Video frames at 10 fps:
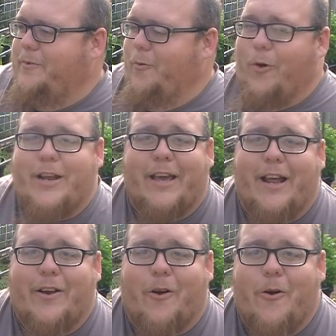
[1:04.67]
what can
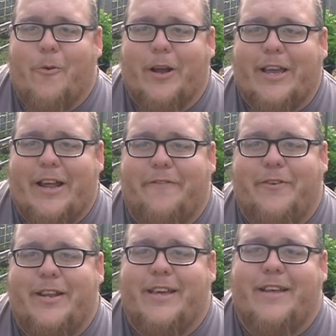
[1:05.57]
I grow, what can I
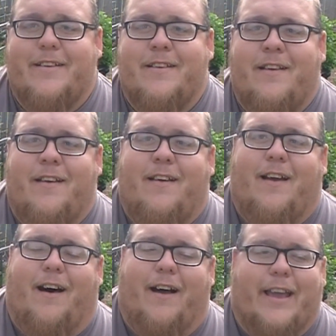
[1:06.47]
fit in,
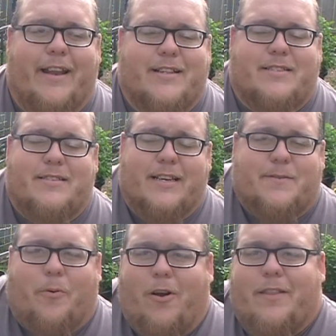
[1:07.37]
and
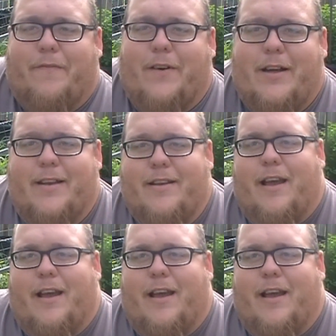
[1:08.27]
it's part of the fun.